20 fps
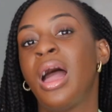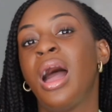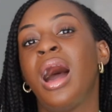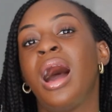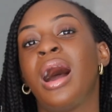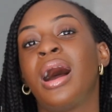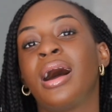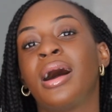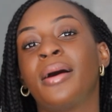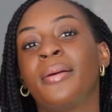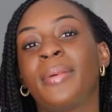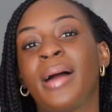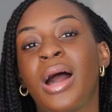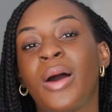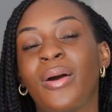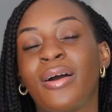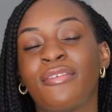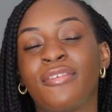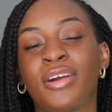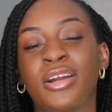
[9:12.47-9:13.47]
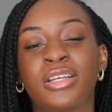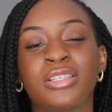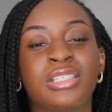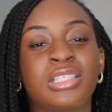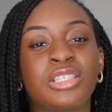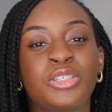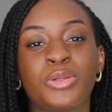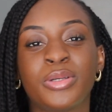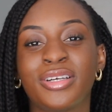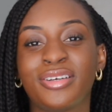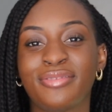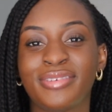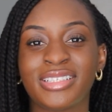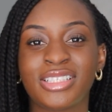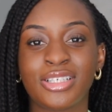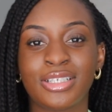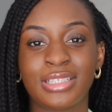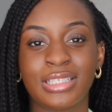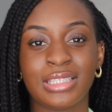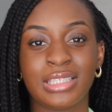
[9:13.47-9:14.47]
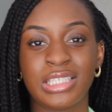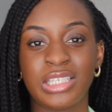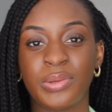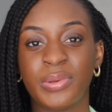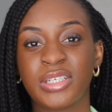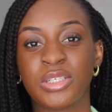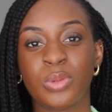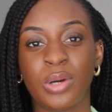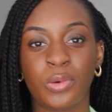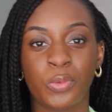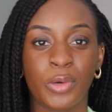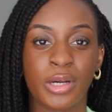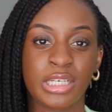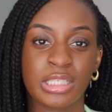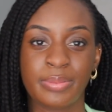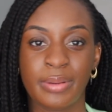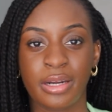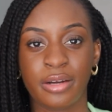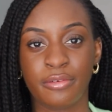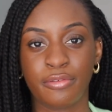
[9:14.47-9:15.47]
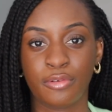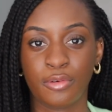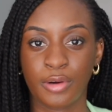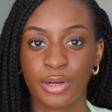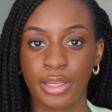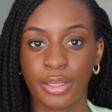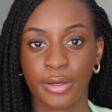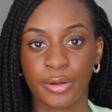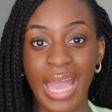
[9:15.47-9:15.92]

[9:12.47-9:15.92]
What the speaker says: However, just do your research and see which one works better for you.